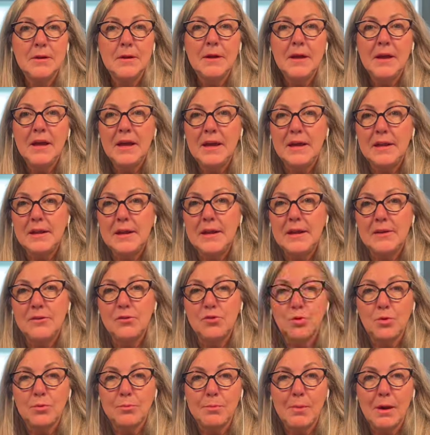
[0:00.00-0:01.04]
headaches
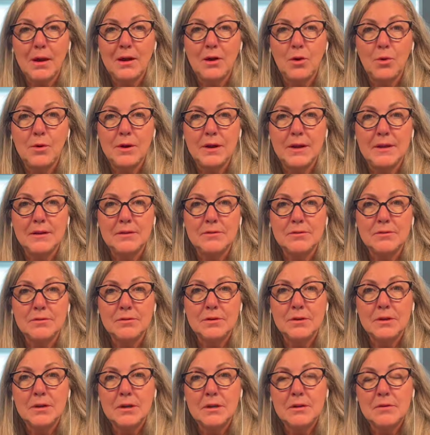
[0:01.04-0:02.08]
or migraines,
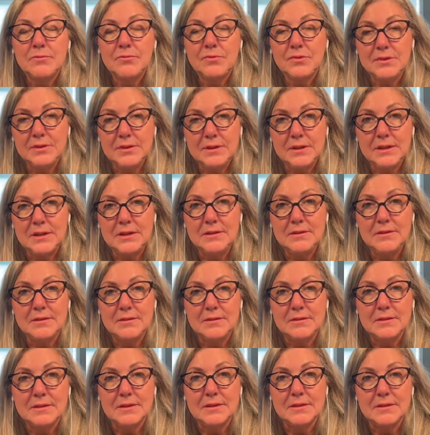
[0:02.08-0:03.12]
fatigue and
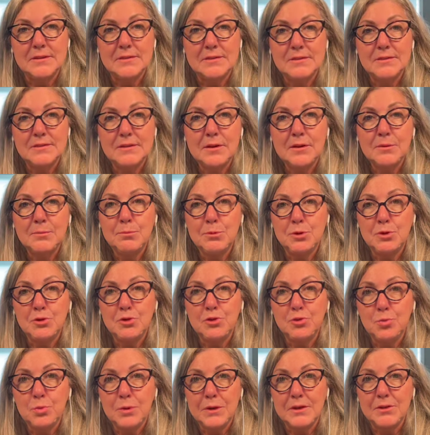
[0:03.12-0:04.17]
dizziness, mood
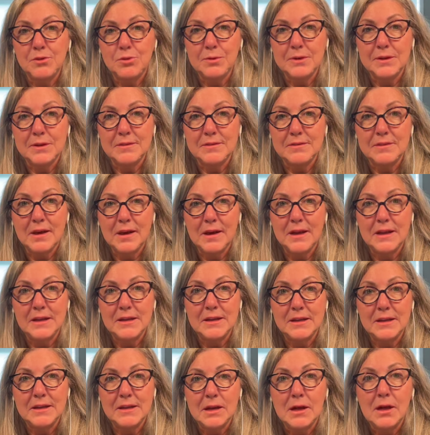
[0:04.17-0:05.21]
swings or
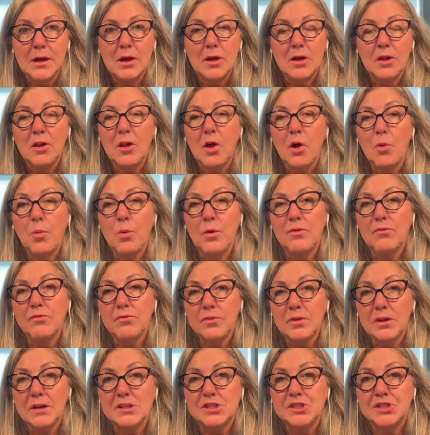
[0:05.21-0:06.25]
anxiety, along with
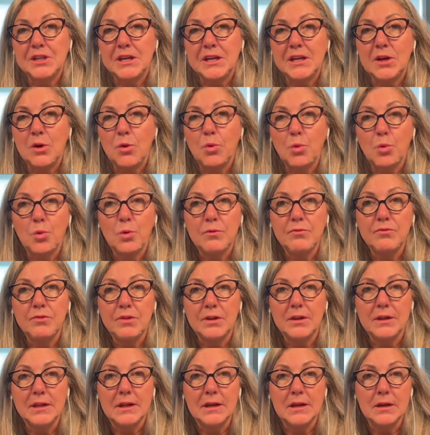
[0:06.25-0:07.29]
flushing or
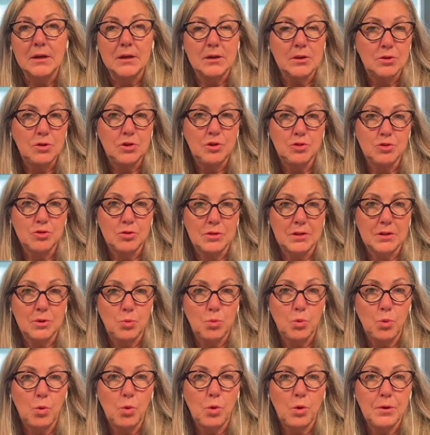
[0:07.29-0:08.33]
feeling unusually
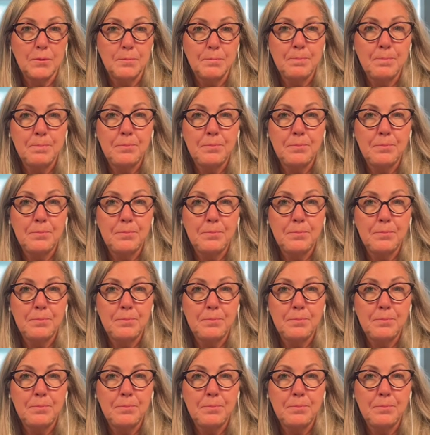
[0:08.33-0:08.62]
warm.